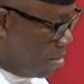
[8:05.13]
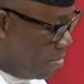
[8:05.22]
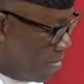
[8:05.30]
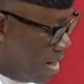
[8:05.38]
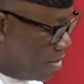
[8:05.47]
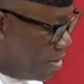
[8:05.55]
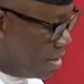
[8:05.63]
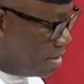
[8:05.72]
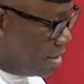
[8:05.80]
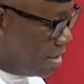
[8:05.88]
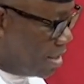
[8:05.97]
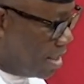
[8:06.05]

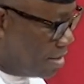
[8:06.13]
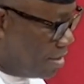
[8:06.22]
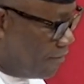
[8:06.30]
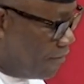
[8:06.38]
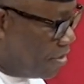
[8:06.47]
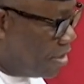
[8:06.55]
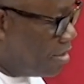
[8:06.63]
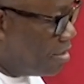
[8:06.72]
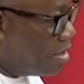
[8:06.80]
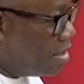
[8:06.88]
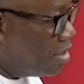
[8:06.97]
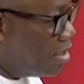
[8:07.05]
minority leadership for
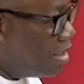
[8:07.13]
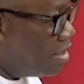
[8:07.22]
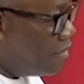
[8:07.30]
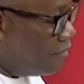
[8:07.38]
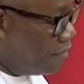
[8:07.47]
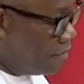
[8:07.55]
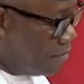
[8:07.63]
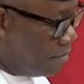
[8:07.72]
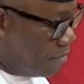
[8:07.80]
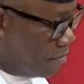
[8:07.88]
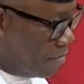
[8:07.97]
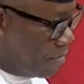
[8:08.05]
this
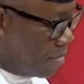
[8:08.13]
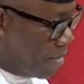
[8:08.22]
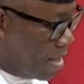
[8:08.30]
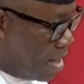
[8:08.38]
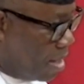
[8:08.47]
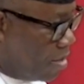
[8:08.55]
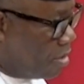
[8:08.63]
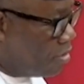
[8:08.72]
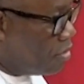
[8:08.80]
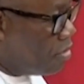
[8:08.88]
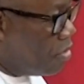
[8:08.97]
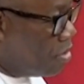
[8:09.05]
initiative, and
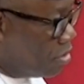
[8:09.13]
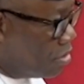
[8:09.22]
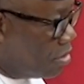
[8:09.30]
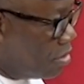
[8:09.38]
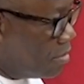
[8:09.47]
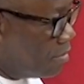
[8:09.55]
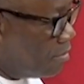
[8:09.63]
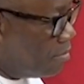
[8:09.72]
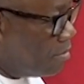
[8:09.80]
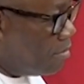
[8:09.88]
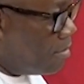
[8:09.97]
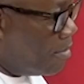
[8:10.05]
also note
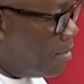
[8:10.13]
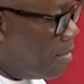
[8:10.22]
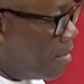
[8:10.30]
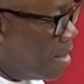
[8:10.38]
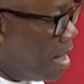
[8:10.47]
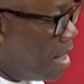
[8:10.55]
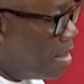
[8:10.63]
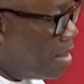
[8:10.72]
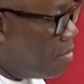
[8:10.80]
that it